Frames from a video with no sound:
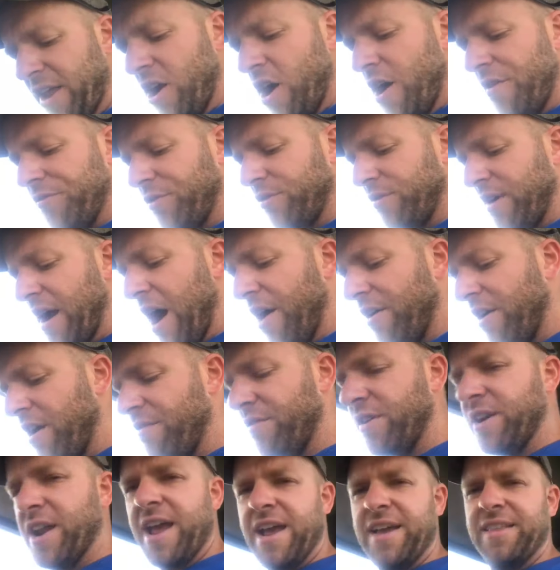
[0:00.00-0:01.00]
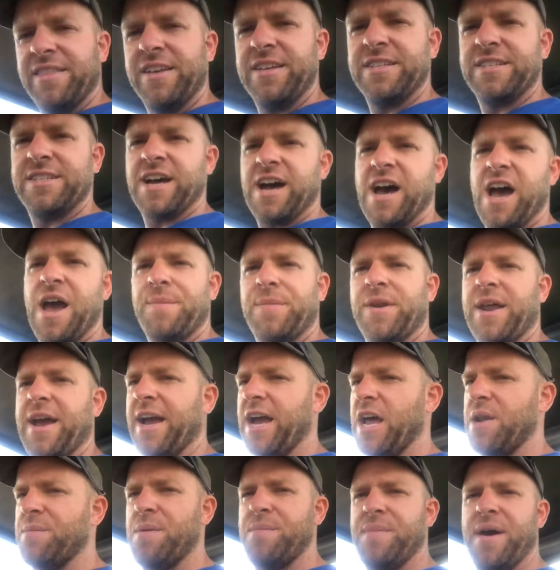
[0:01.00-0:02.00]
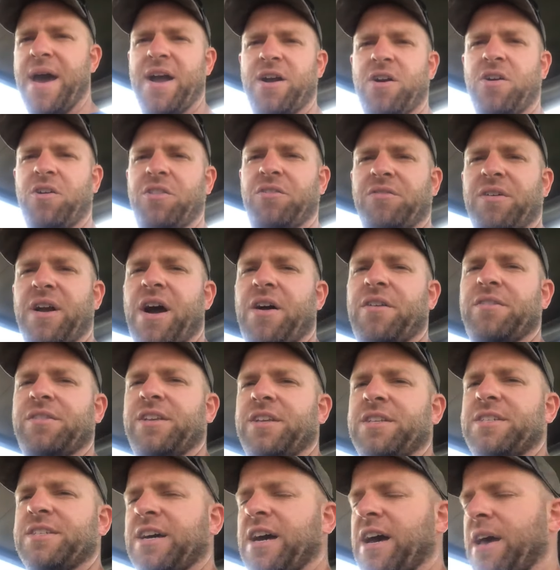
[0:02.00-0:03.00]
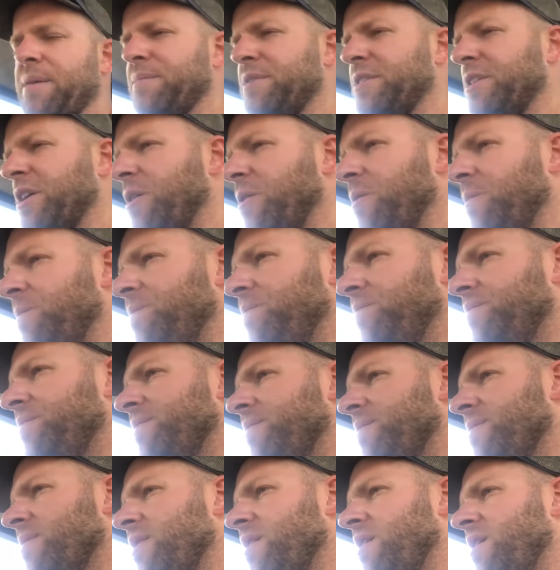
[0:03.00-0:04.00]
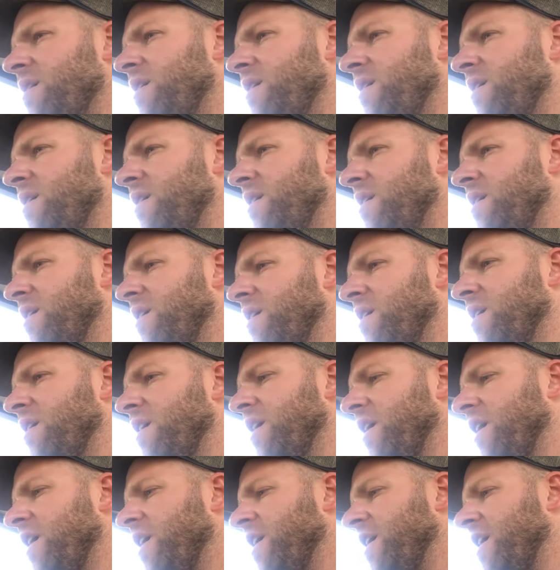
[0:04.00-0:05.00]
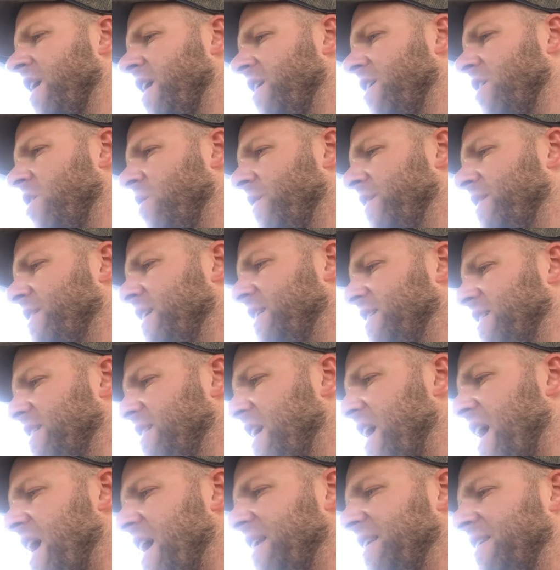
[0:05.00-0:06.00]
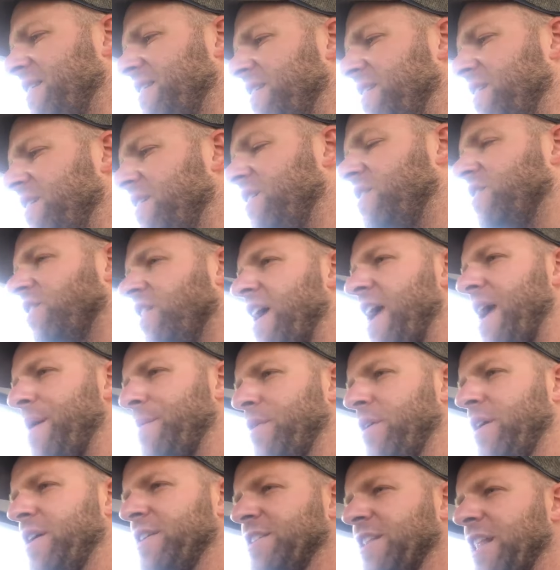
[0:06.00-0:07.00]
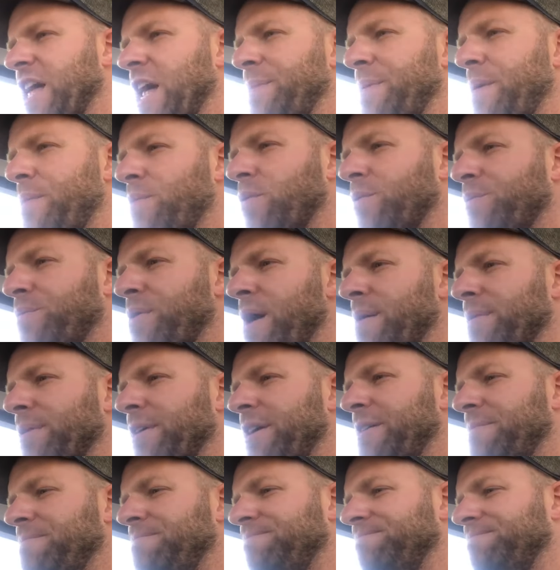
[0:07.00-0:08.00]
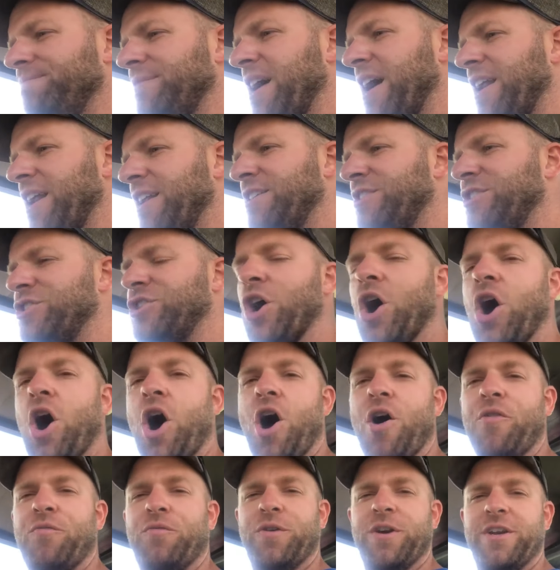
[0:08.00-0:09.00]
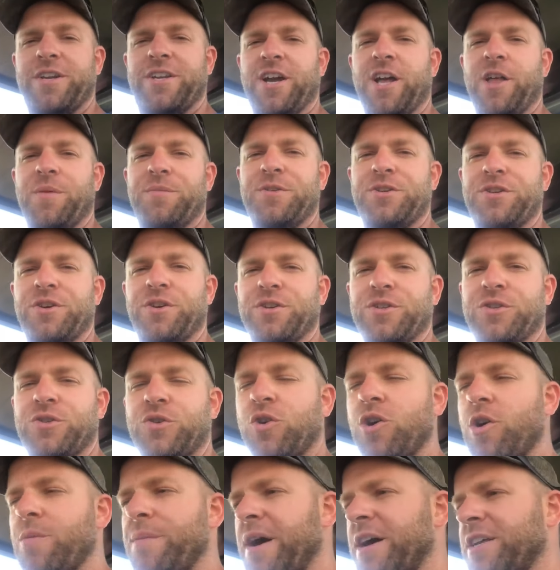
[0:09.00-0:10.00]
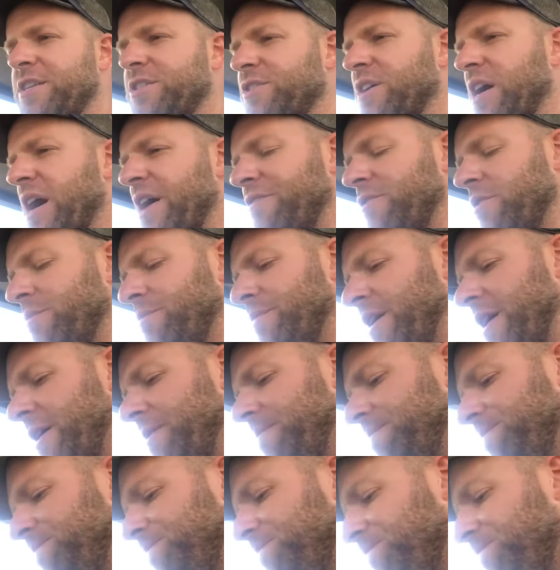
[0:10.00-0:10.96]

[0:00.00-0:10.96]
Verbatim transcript: get off the route every day at this time and I gotta be back on the route at this time. So again, you know, it's, it's not glamorous. A lot of people would probably kind of scoff when you tell them that you're a school bus driver, but